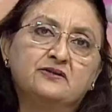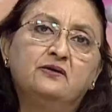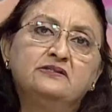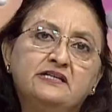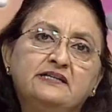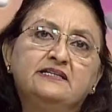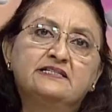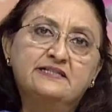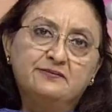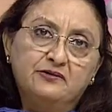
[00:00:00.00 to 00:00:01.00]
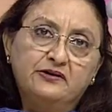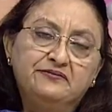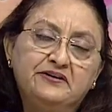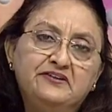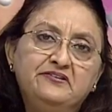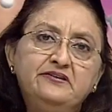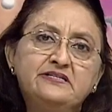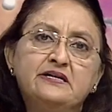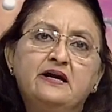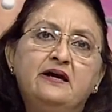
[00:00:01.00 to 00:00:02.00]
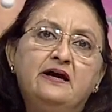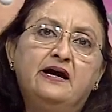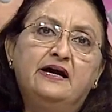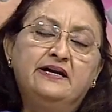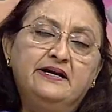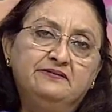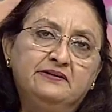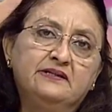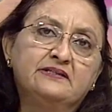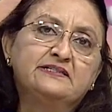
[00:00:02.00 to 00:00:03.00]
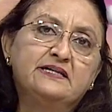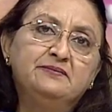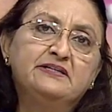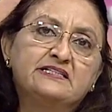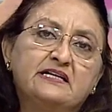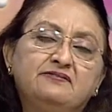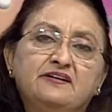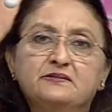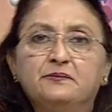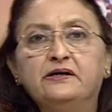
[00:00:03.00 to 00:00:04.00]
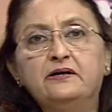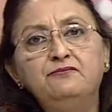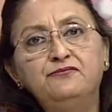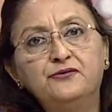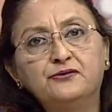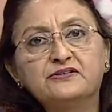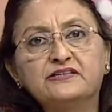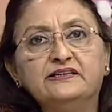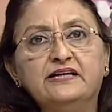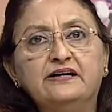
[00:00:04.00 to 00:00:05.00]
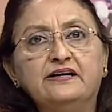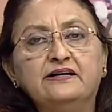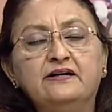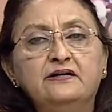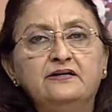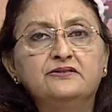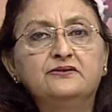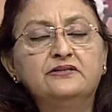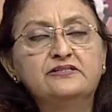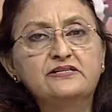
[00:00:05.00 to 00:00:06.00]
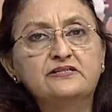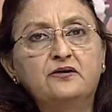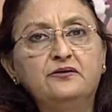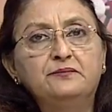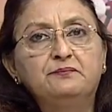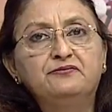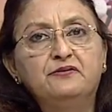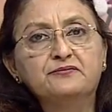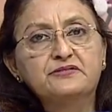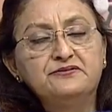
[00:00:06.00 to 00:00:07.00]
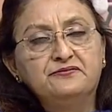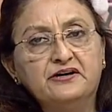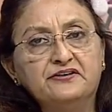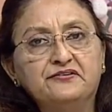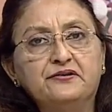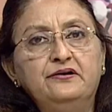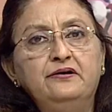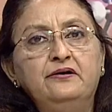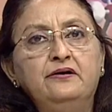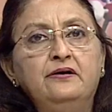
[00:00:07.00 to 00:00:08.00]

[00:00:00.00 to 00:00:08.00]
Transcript: Thorns are the stem modifications and even the stem itself has become photosynthetic. So this is how it performs the function.